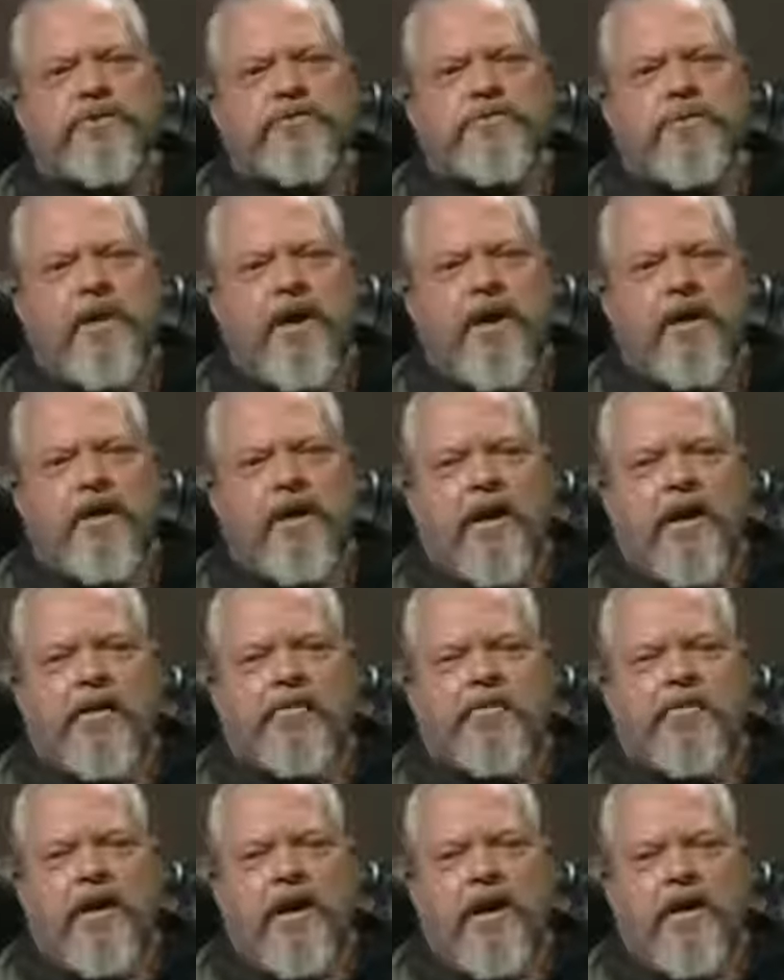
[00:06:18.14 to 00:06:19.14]
course, my,
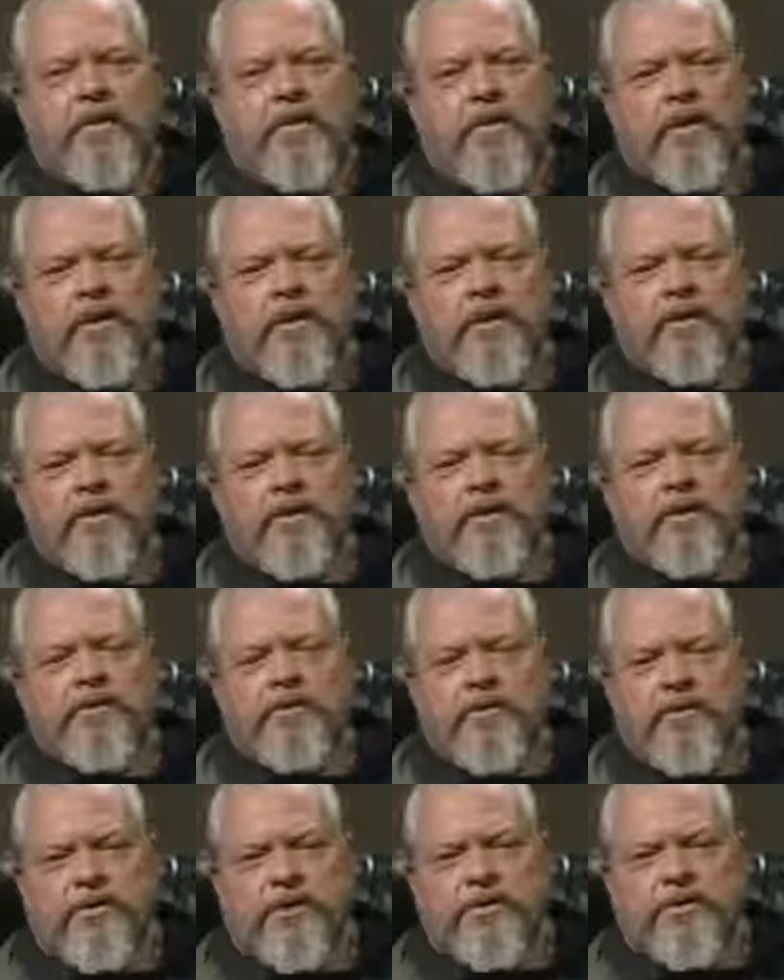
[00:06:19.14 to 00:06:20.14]
I'm, I'm uh,
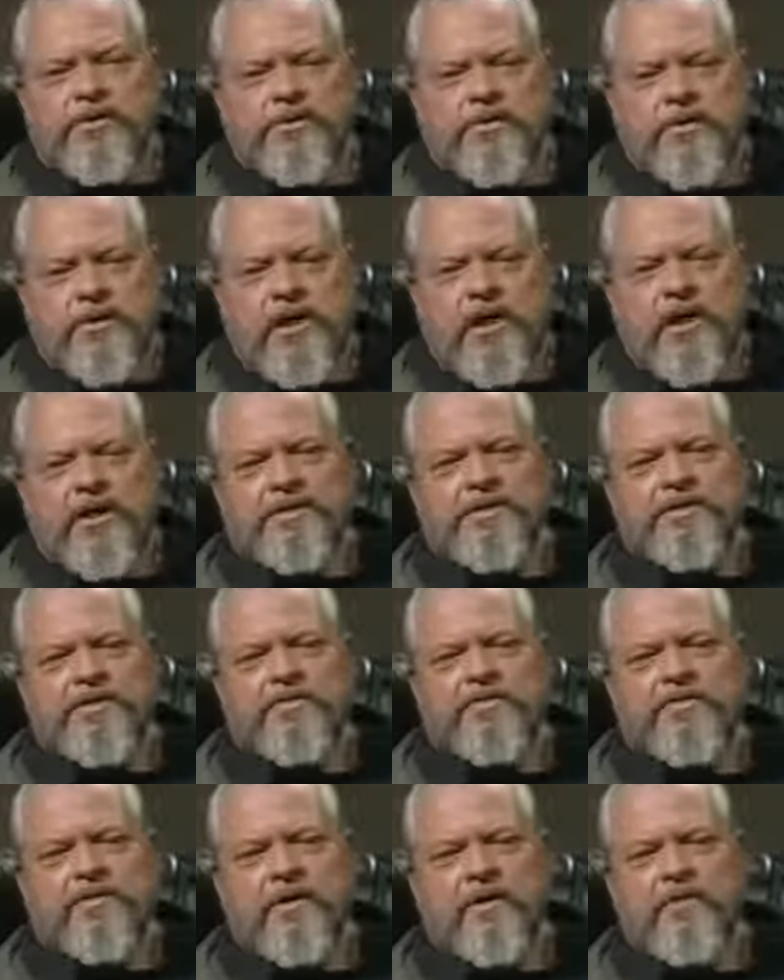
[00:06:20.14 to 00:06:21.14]
you know, there are two
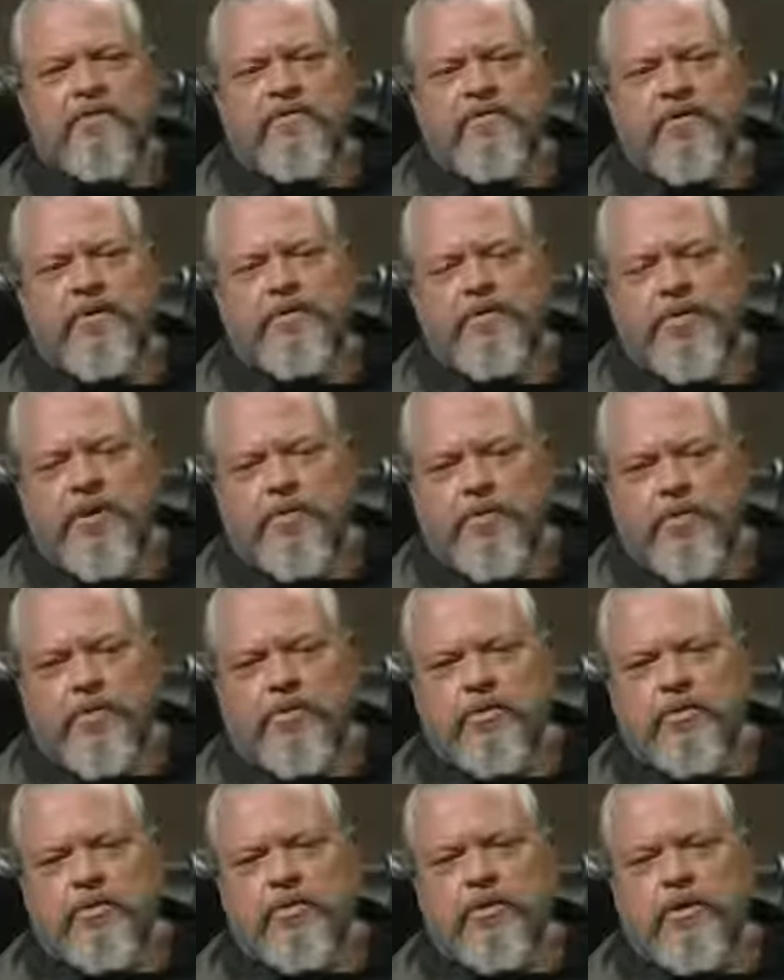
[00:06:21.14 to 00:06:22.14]
kinds of, of uh,
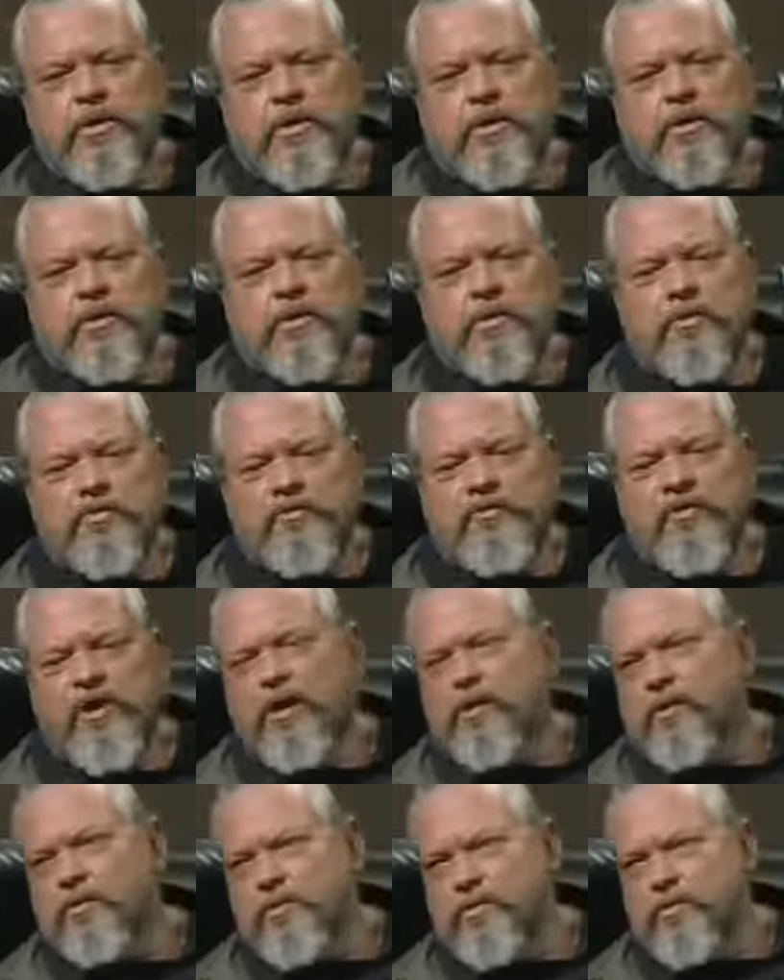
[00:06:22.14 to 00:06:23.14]
people who, who
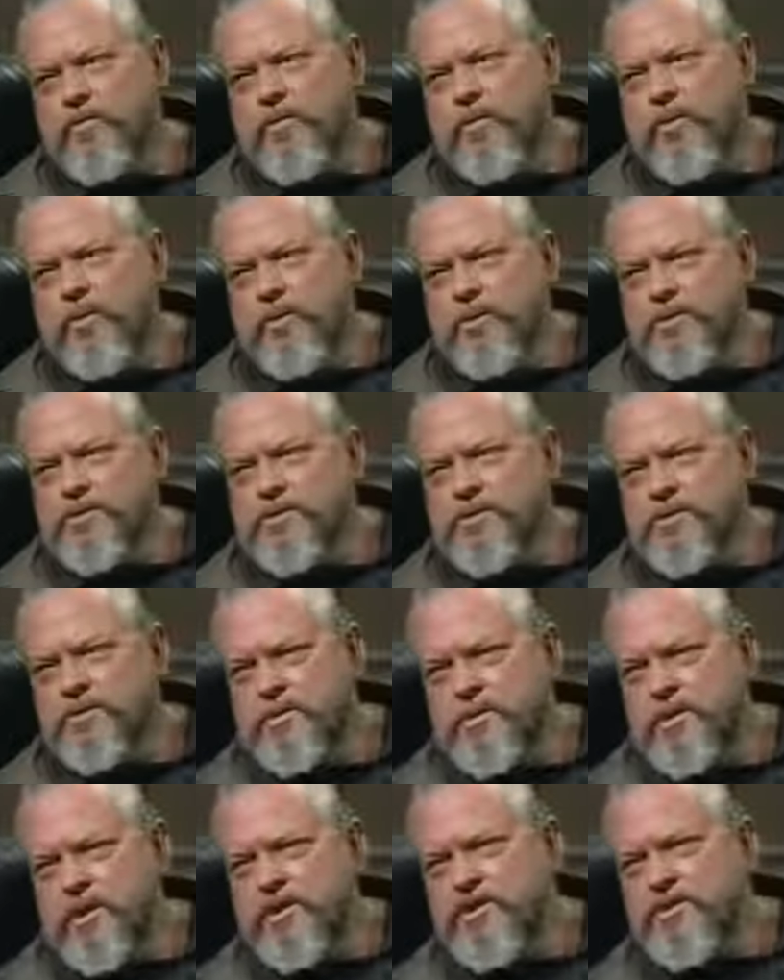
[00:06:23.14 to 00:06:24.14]
follow the
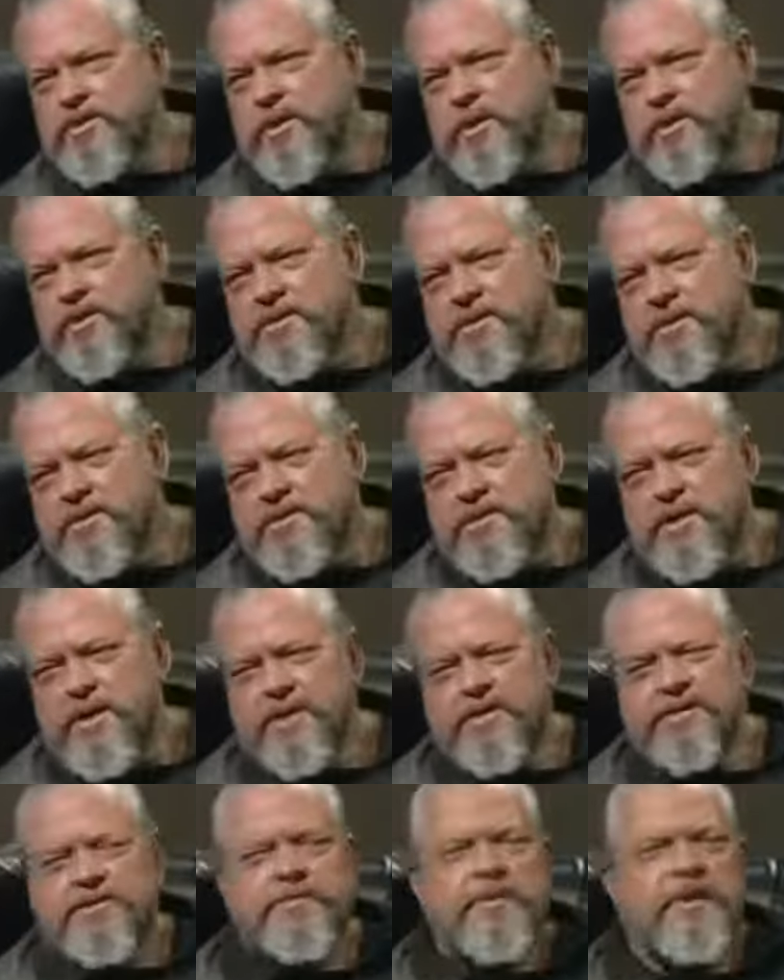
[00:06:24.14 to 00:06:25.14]
bulls, as, as they
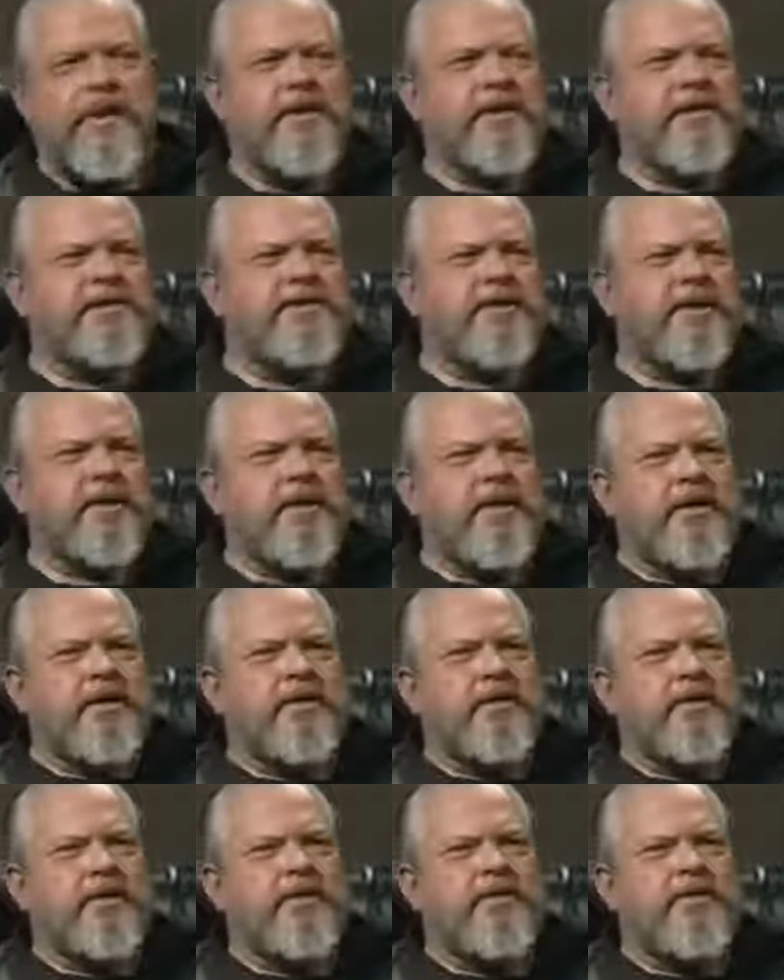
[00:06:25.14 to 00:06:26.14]
say in Spanish.
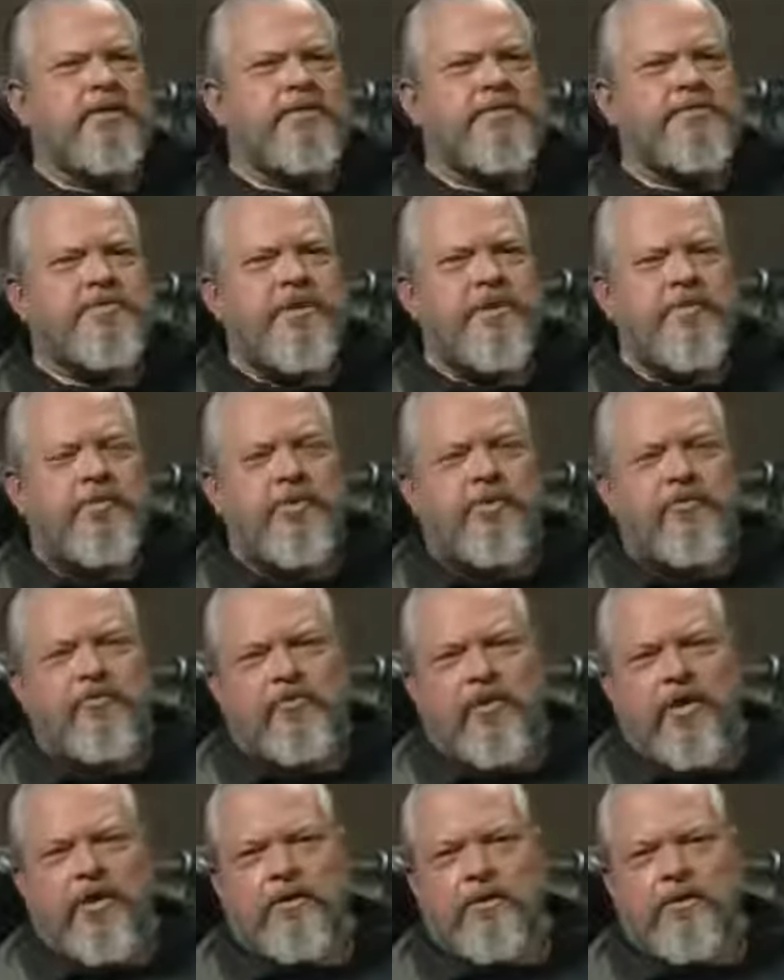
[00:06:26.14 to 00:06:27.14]
There are those people
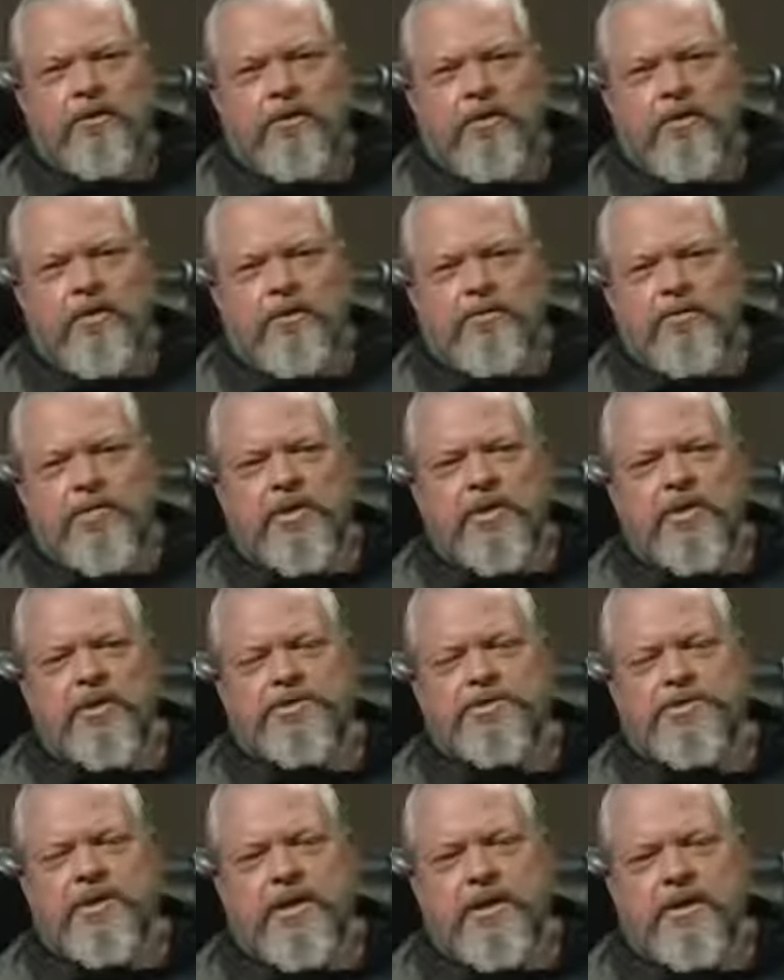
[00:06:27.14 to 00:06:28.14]
who follow
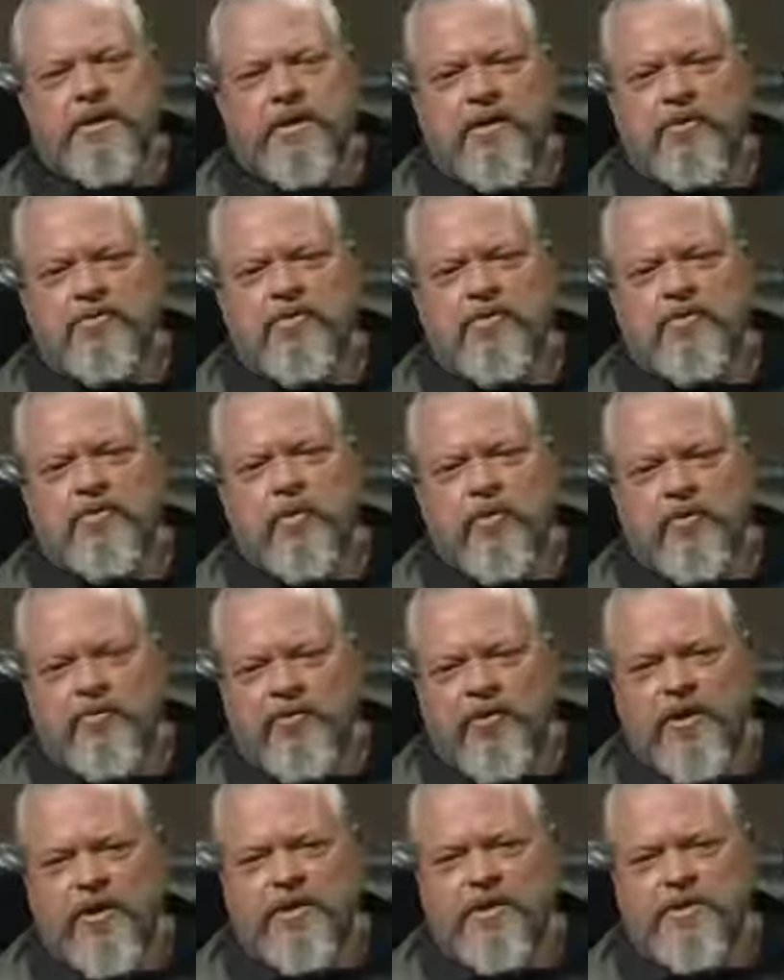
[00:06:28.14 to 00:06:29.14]
because they love the
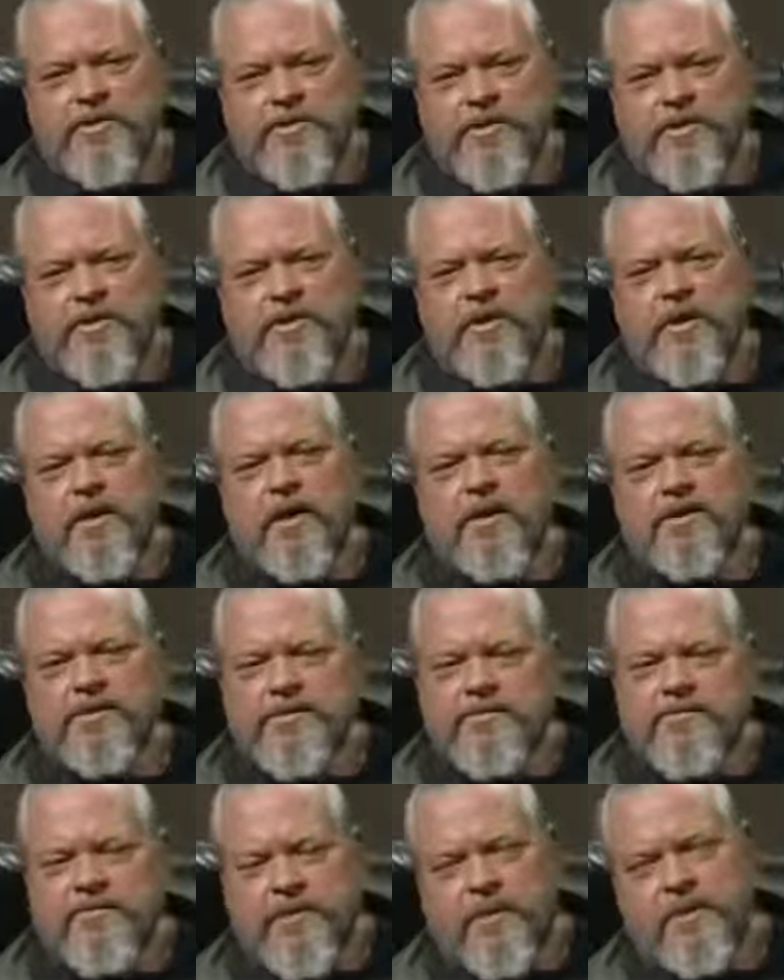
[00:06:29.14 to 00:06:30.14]
bullfighters, and there
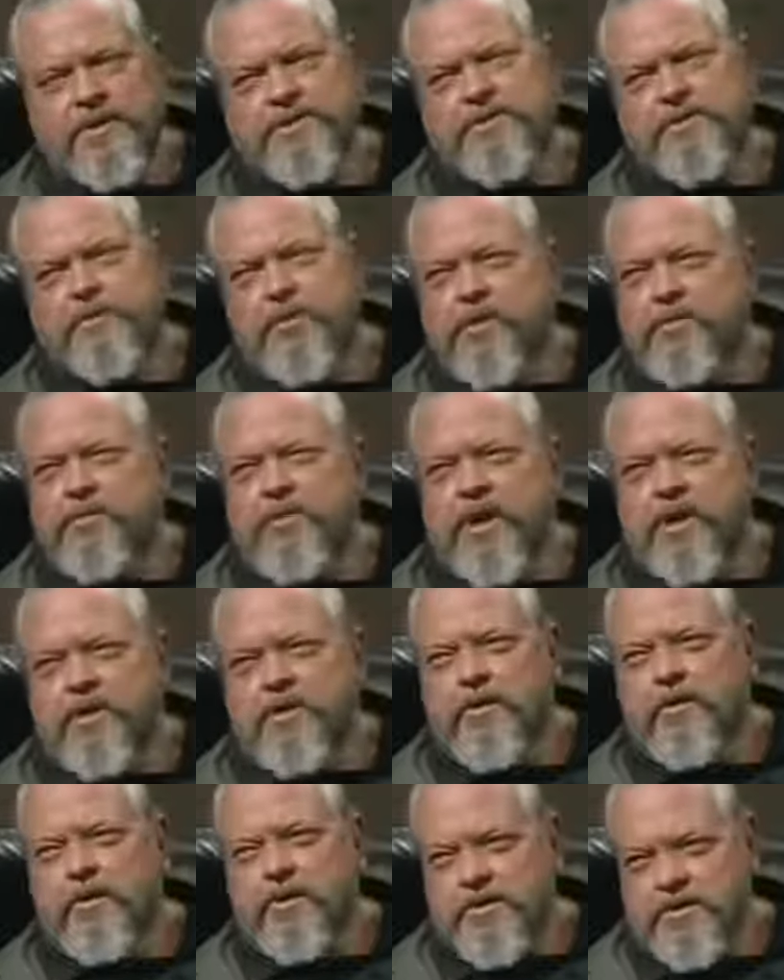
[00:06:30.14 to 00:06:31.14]
is a very small
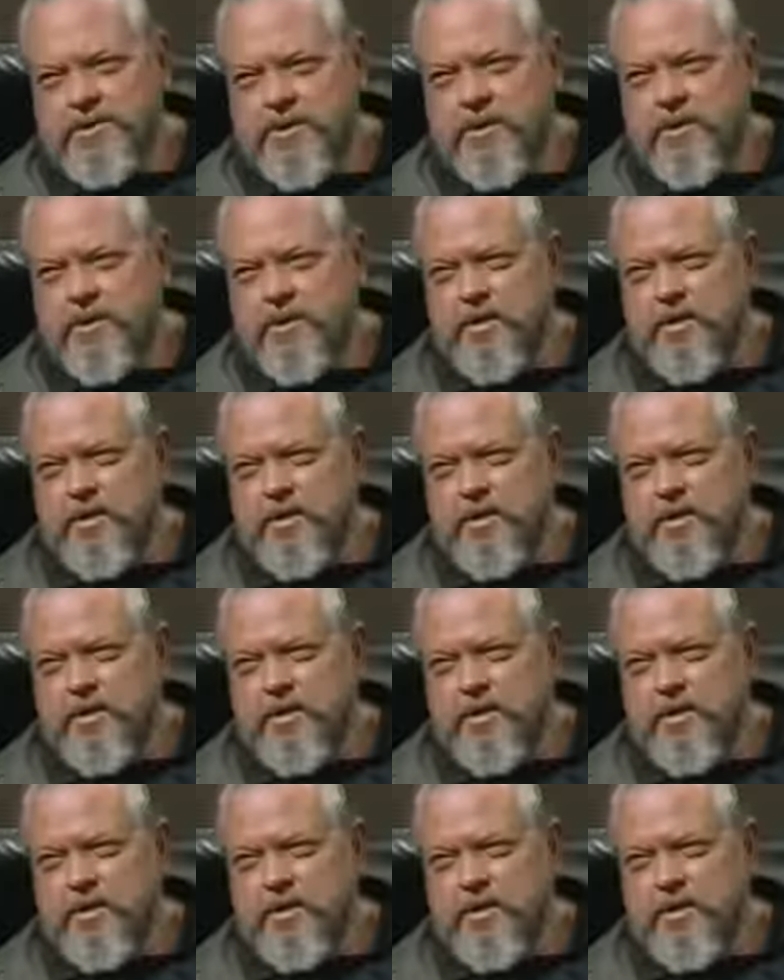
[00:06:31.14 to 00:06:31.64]
minority